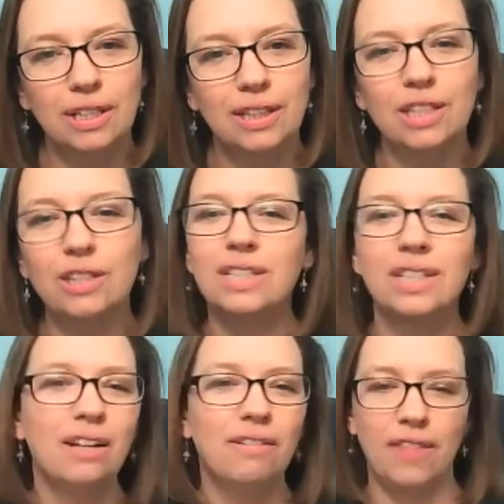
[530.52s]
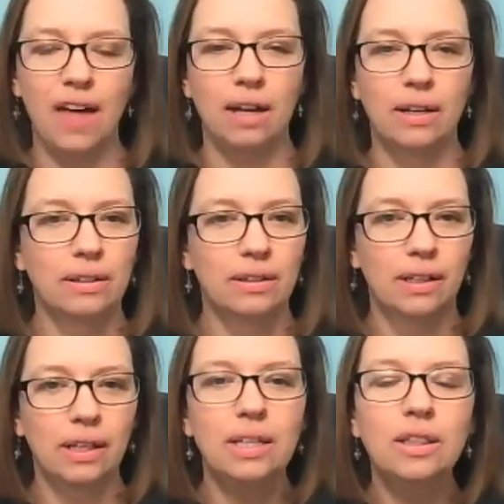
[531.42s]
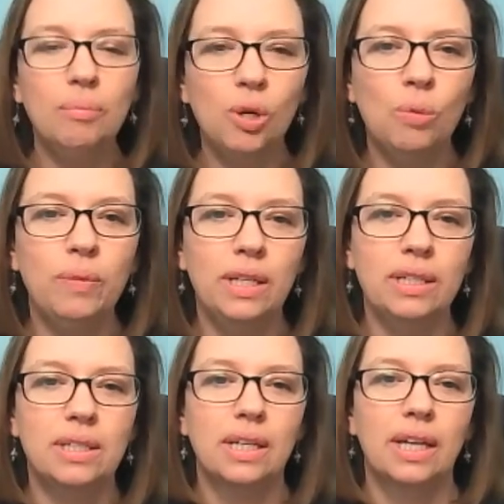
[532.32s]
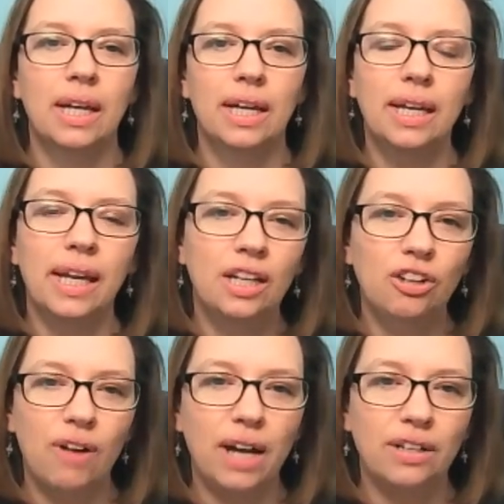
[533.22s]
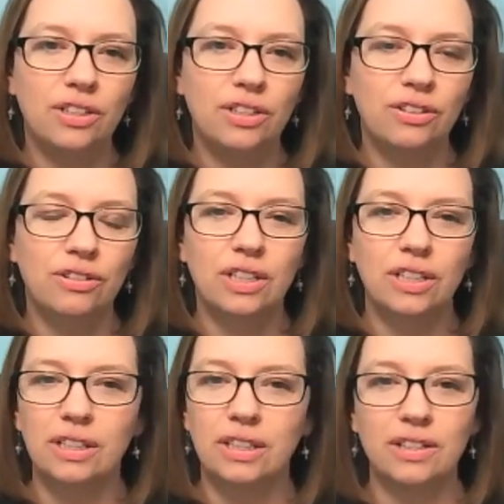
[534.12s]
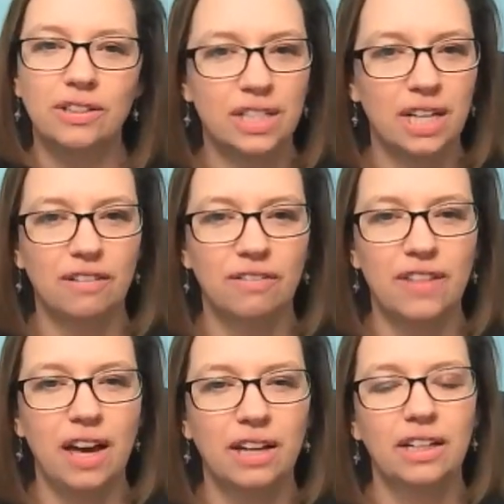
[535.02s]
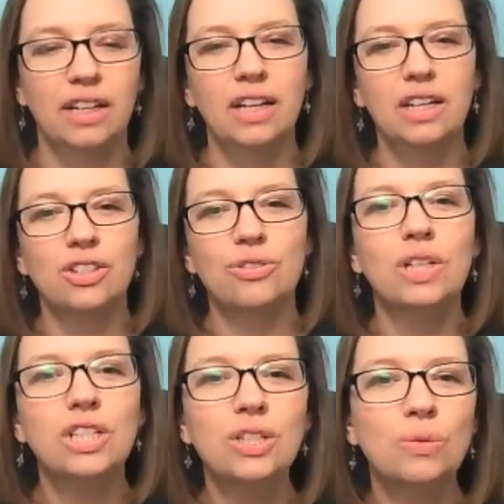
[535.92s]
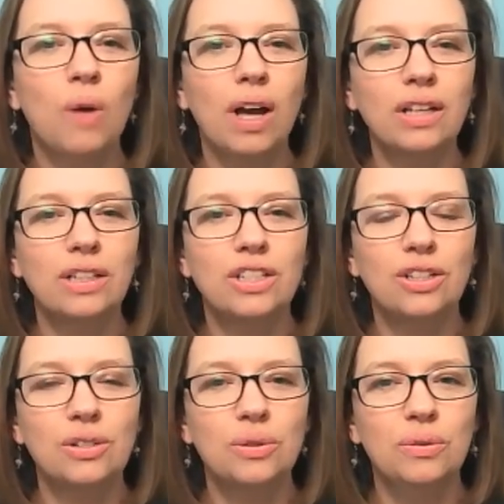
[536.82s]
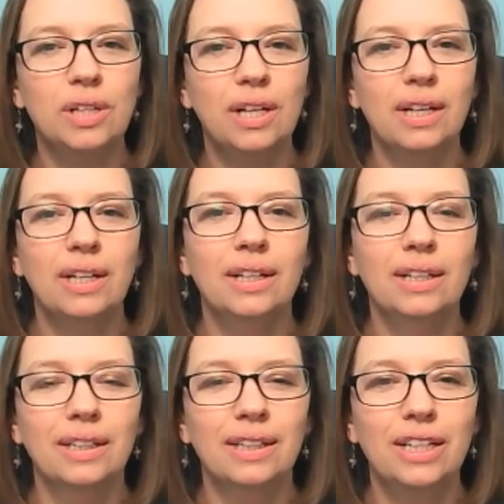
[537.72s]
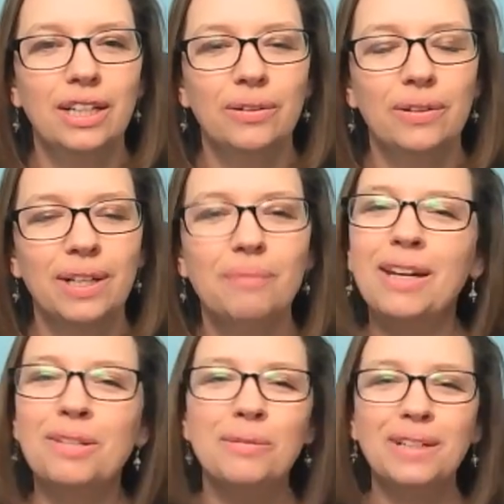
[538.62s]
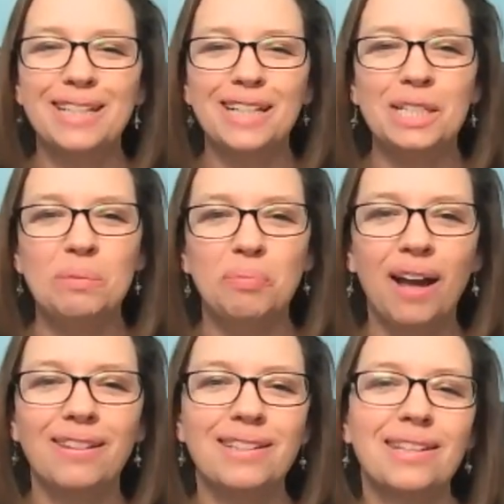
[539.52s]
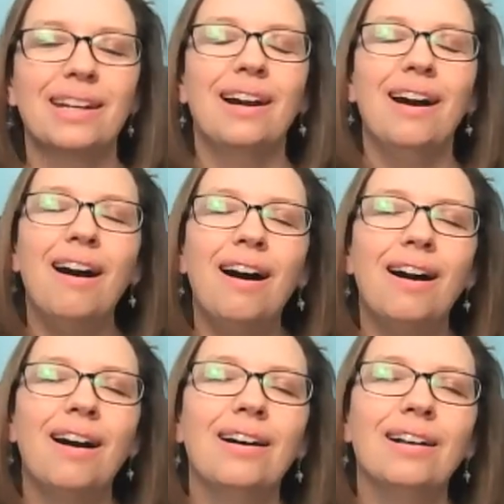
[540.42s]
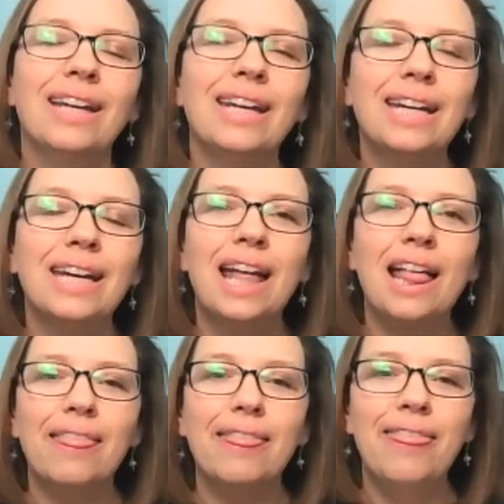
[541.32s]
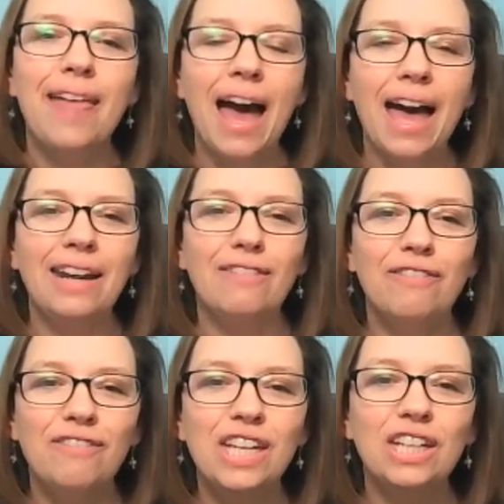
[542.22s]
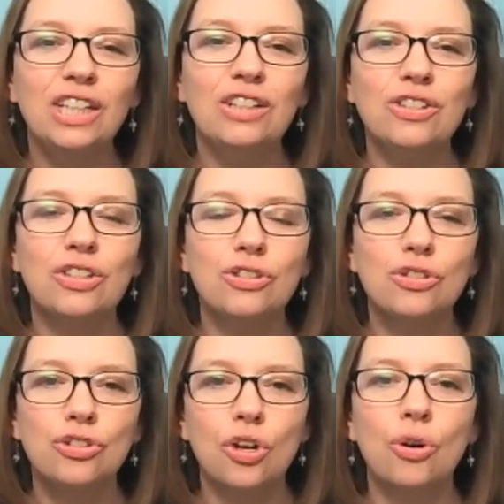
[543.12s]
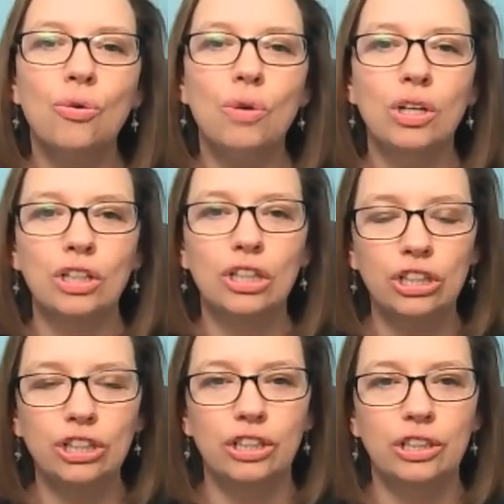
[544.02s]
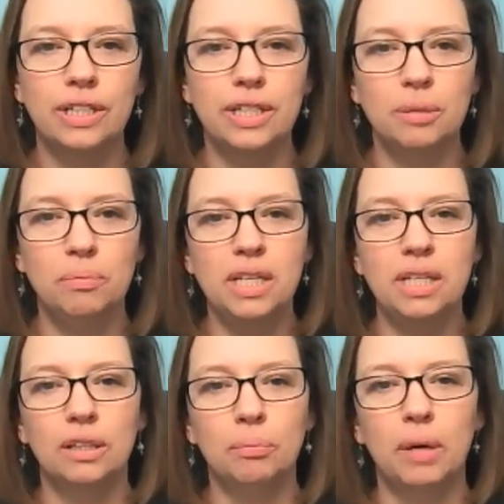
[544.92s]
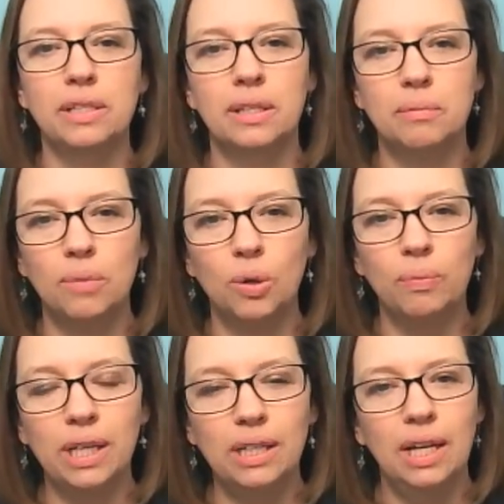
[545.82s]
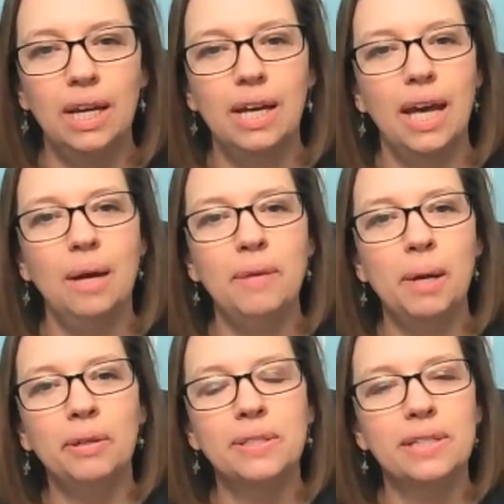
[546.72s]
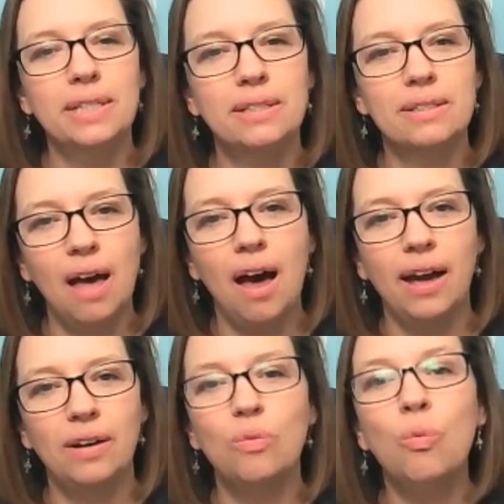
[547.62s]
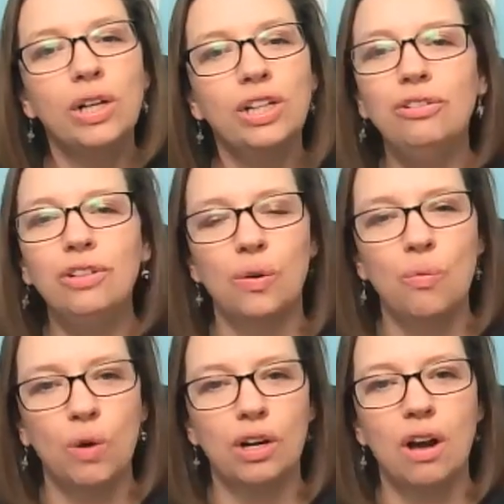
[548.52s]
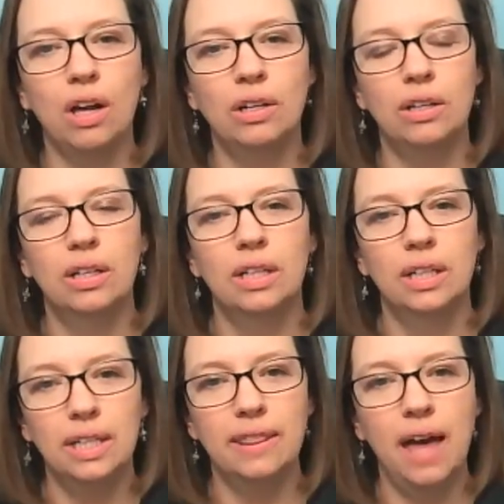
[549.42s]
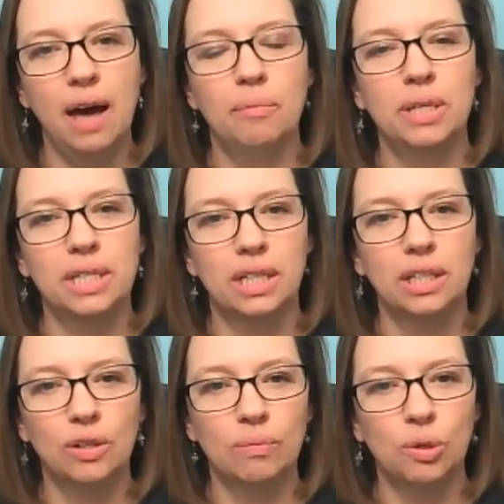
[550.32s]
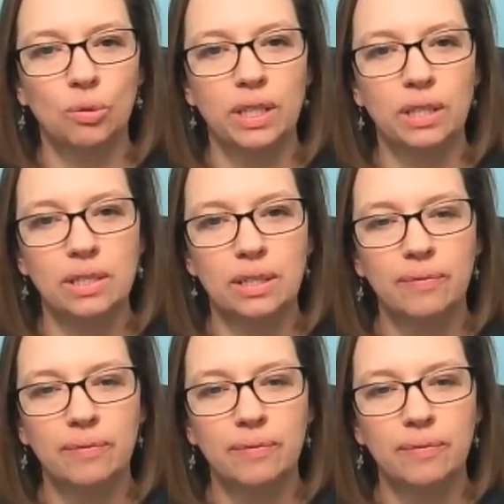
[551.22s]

there's none of that. In the moment and in gratitude, there's none of that. So I just want to, it makes me want to take a deep breath. It's like, like that feels so good to be in the present moment and be able to decide what are you going to work on in that particular moment.